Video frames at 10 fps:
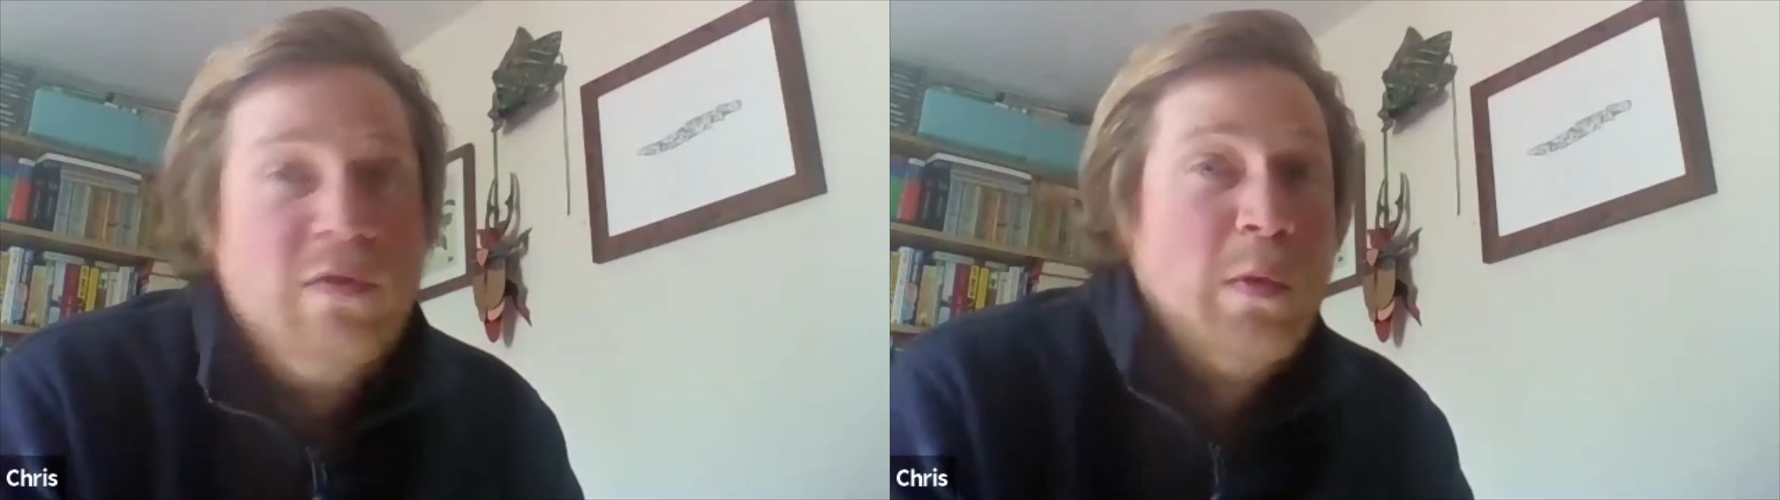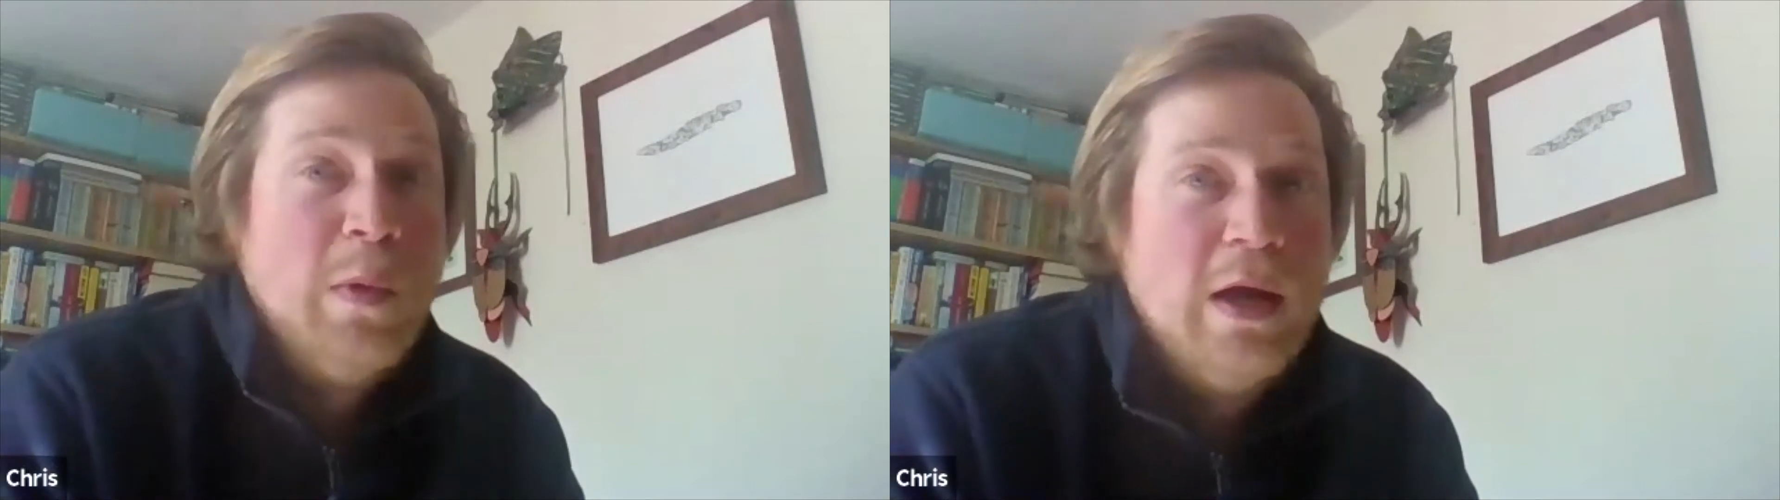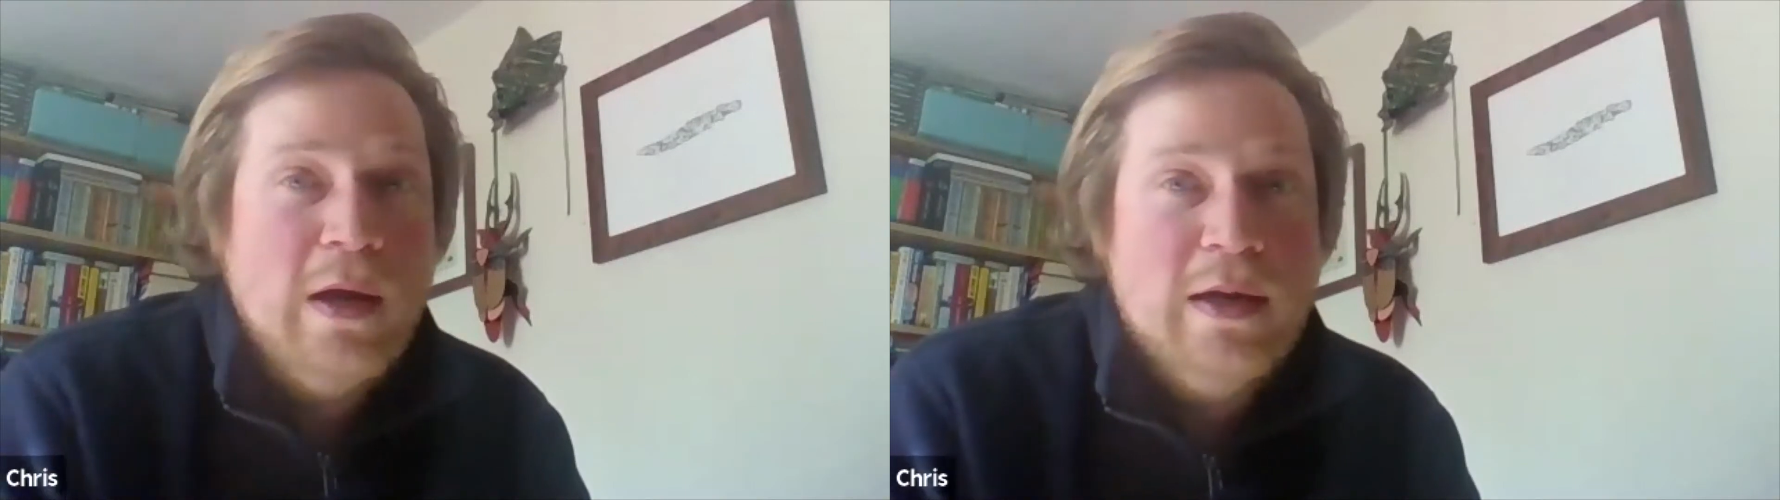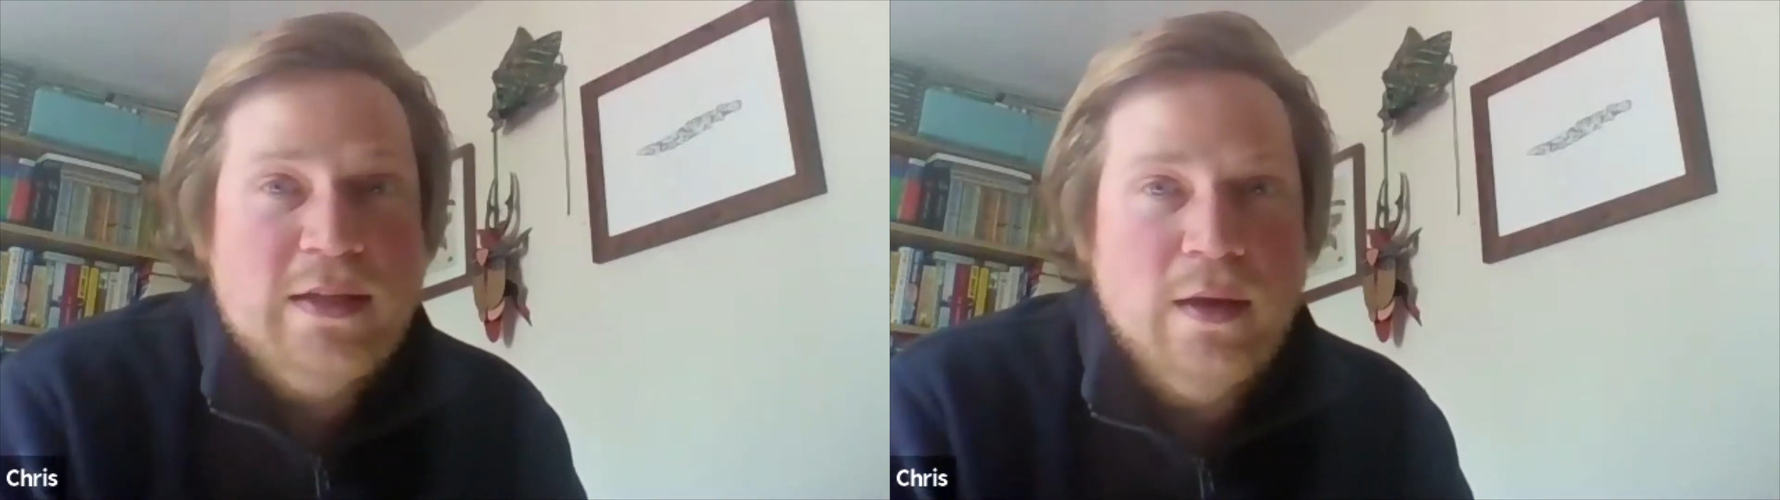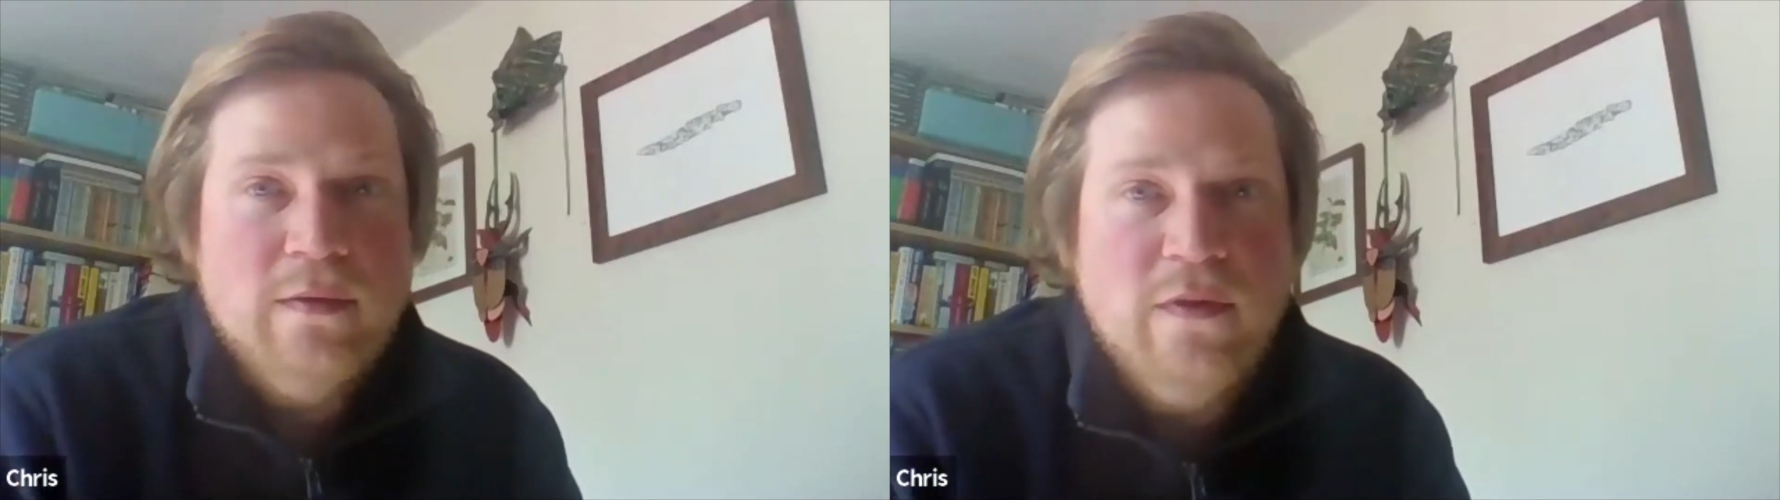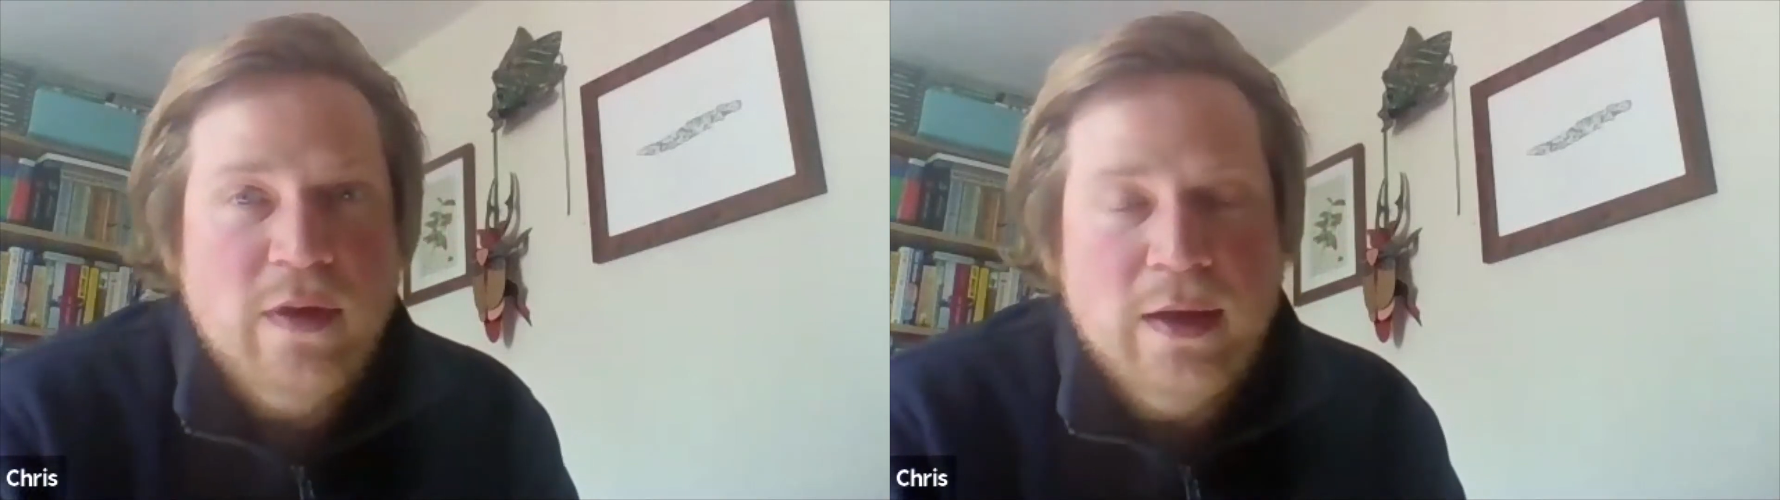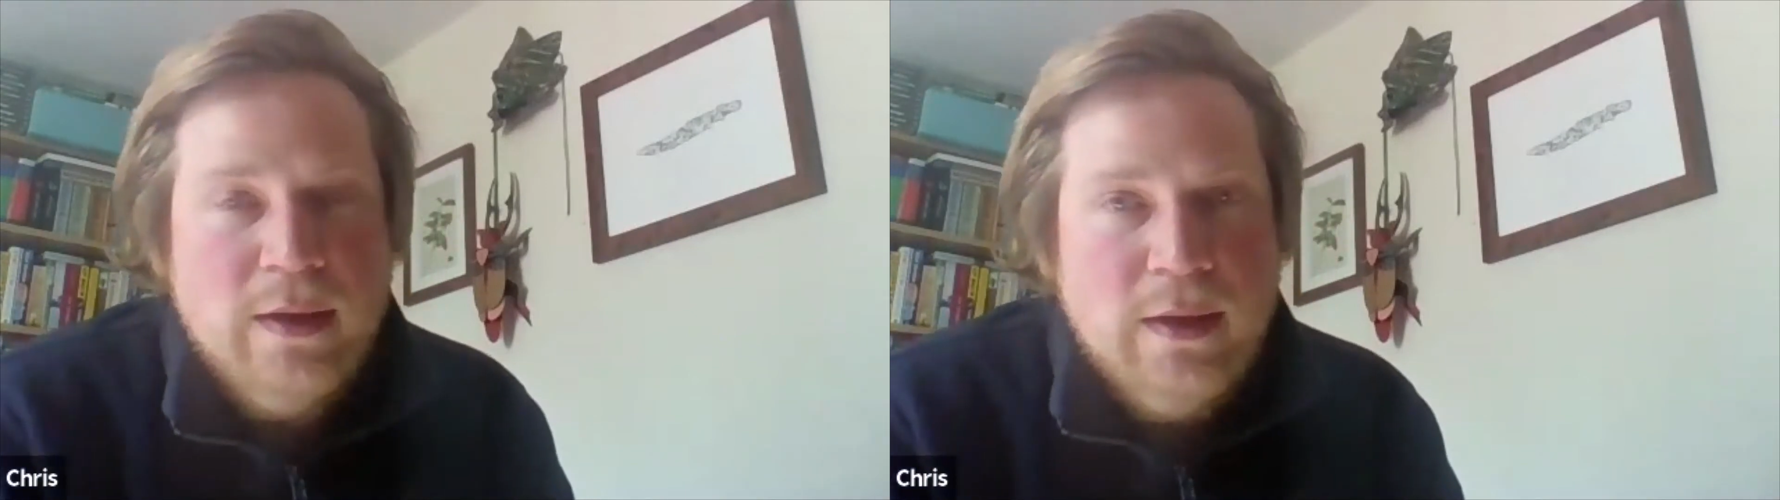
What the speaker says: field work I'd done for